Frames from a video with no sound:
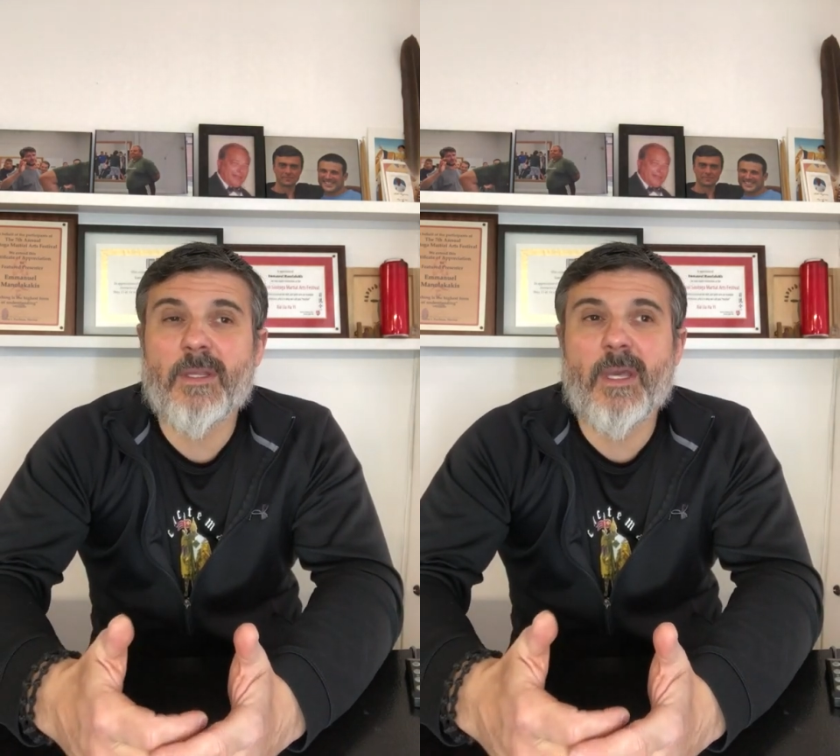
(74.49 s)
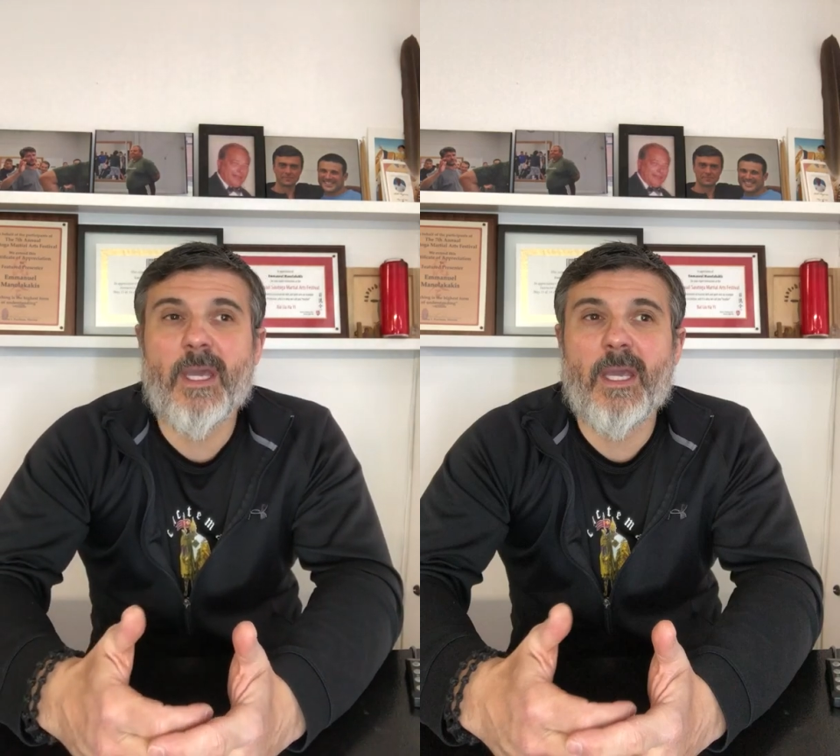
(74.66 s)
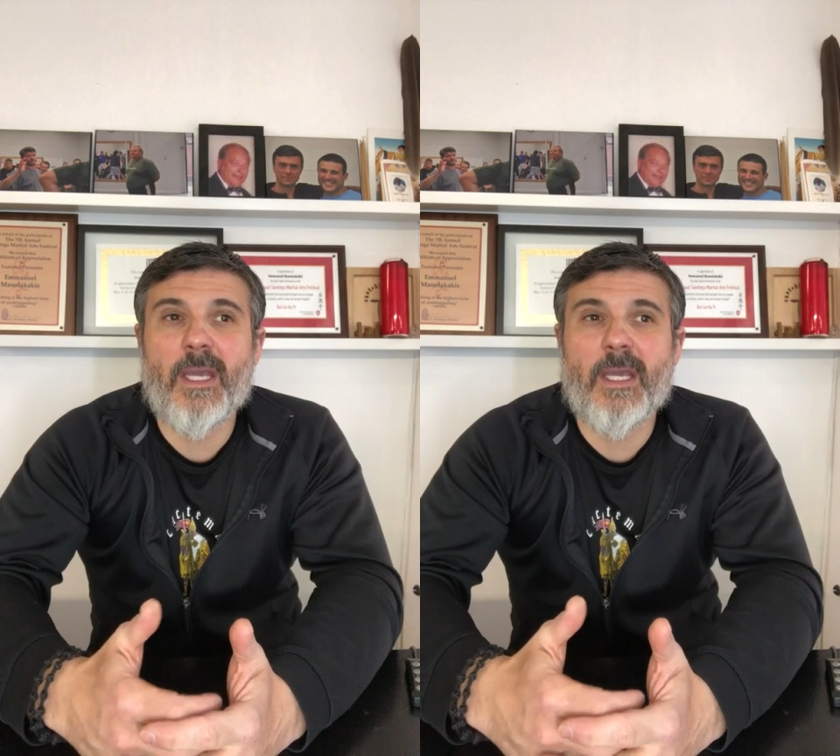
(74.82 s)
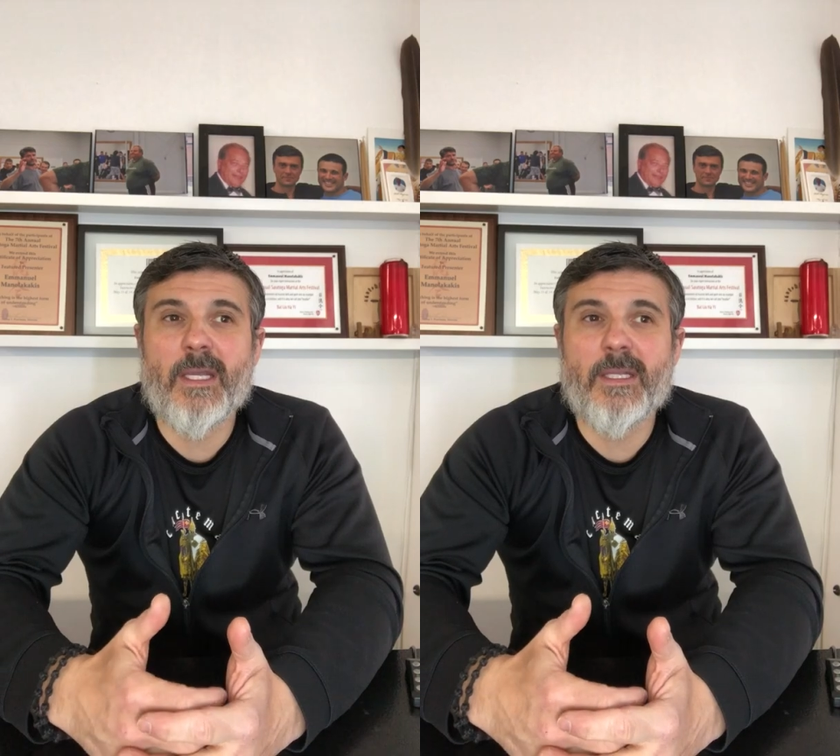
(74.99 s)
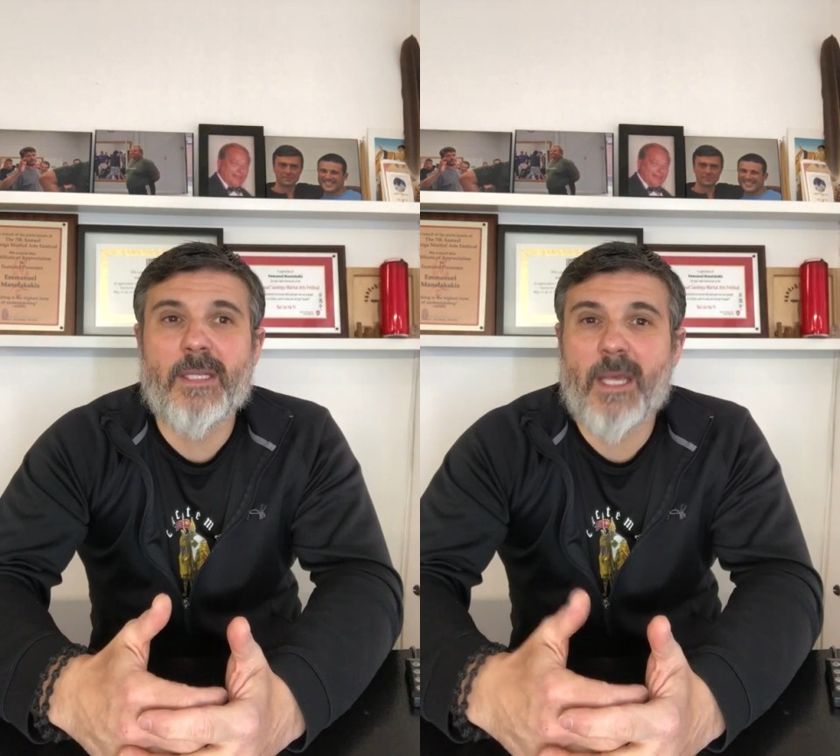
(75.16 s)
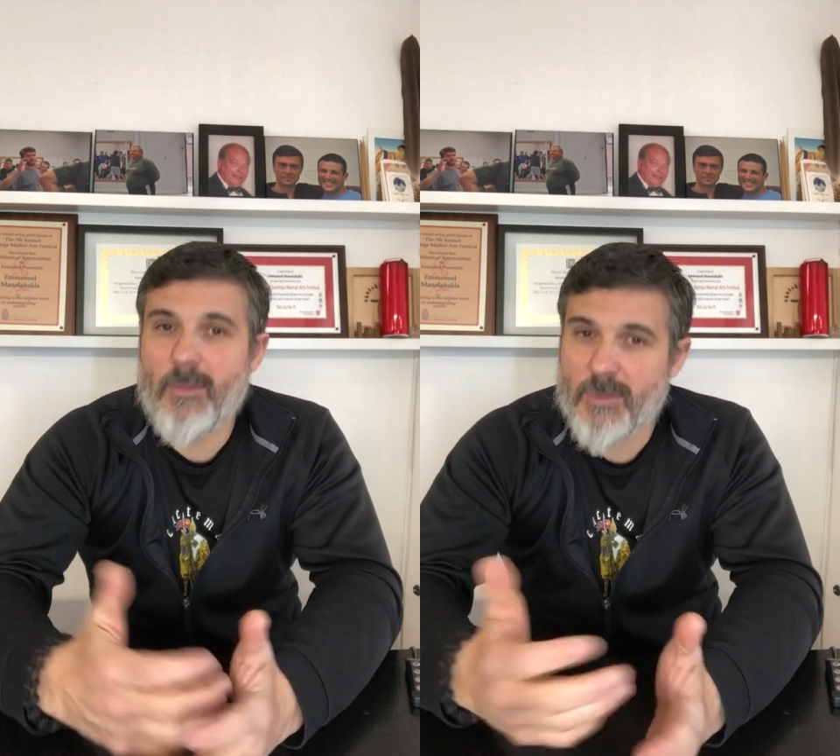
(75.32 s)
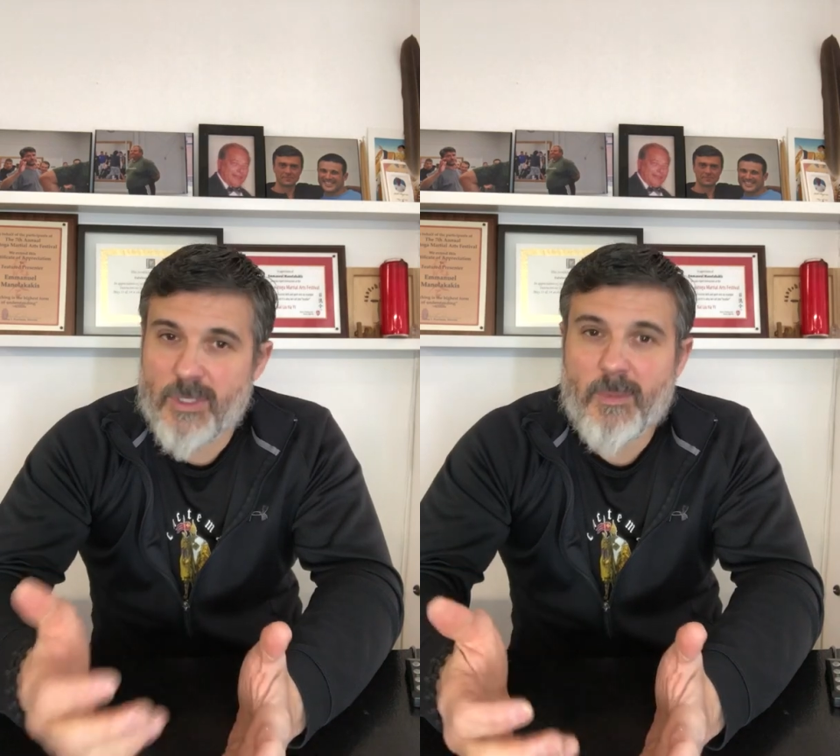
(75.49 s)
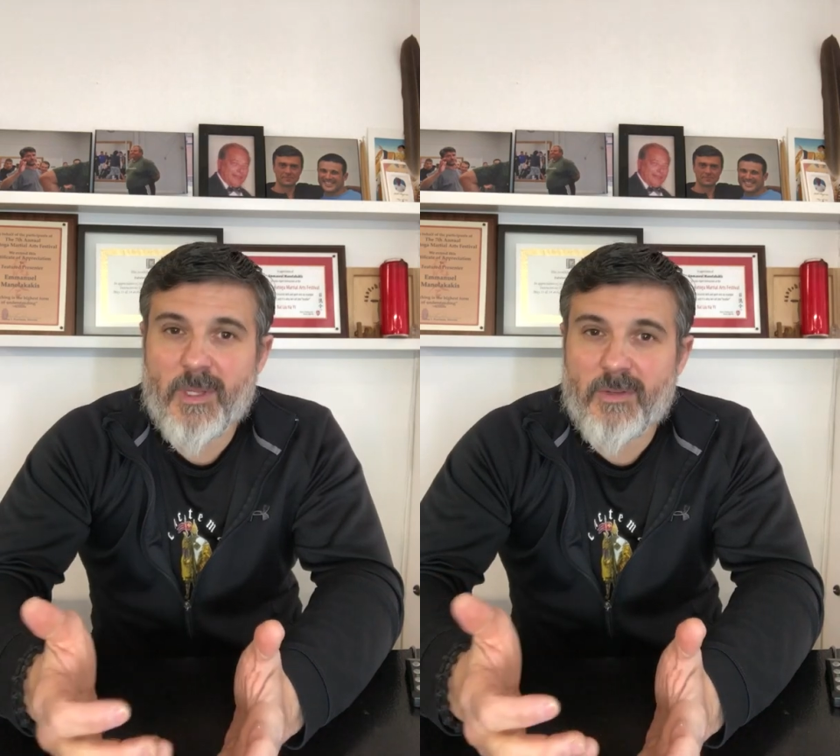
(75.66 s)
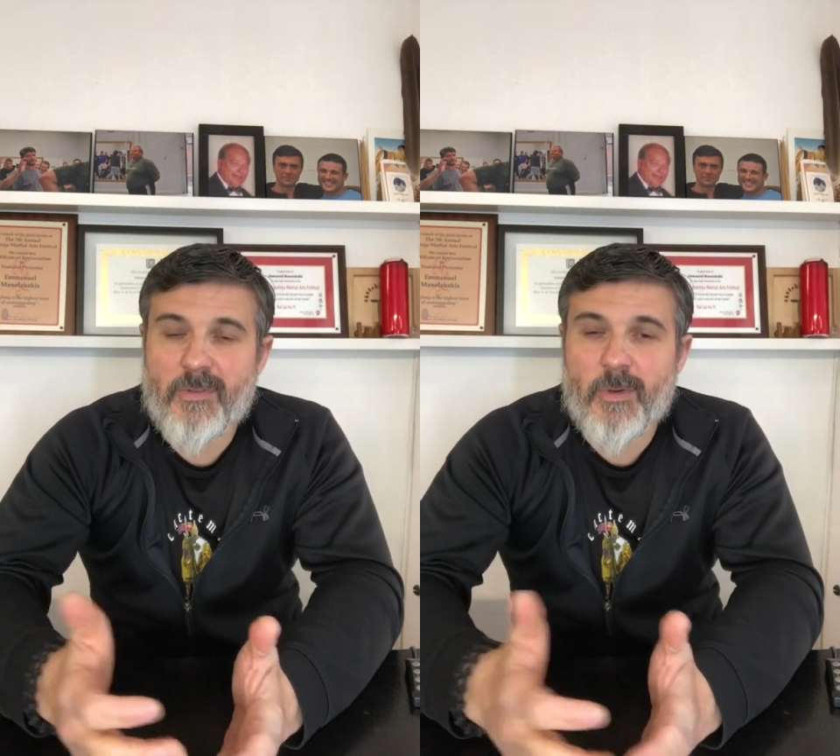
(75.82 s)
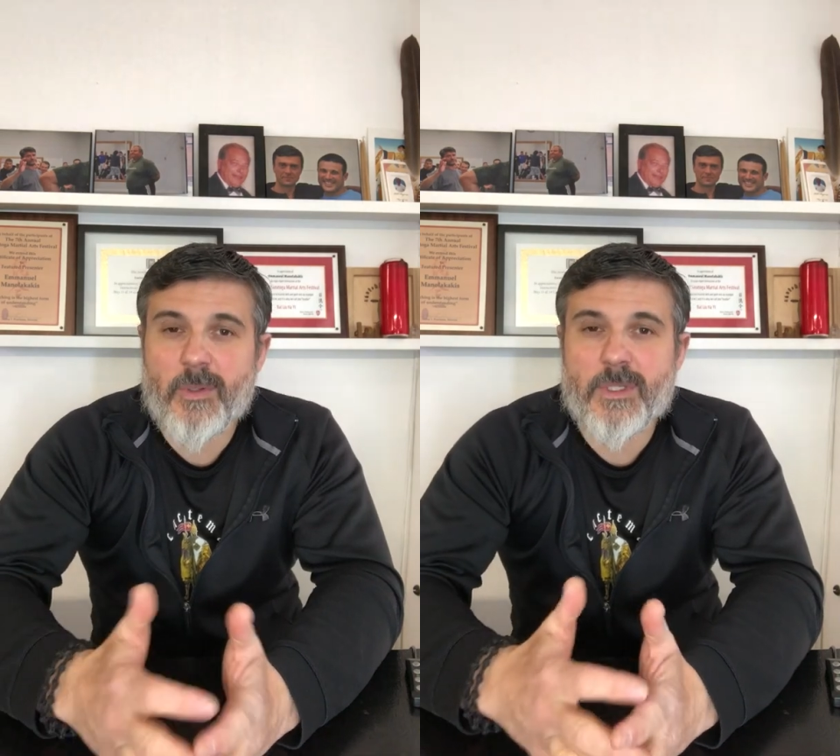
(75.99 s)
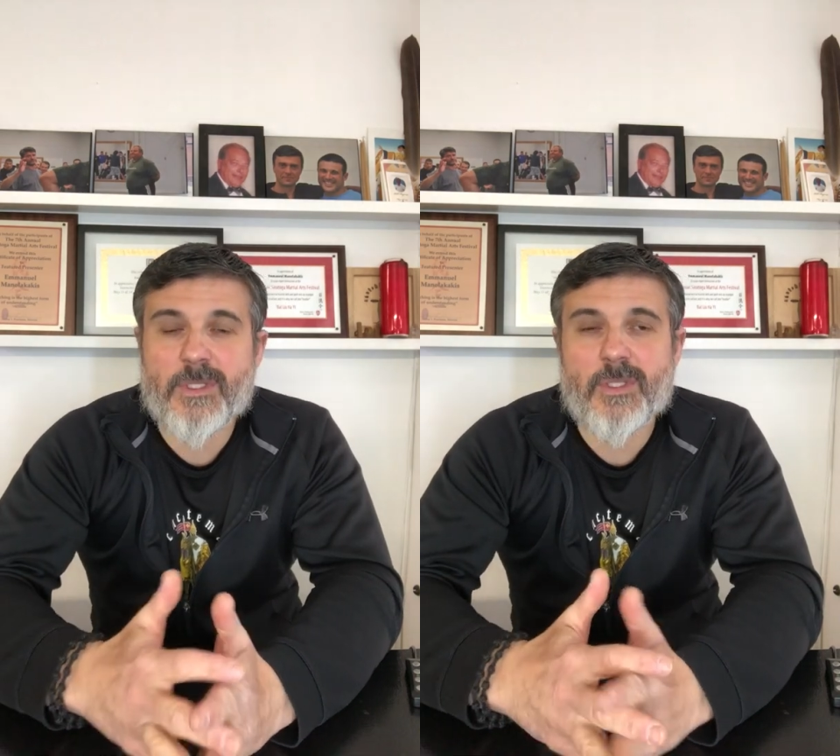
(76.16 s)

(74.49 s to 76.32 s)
and that was the main focus.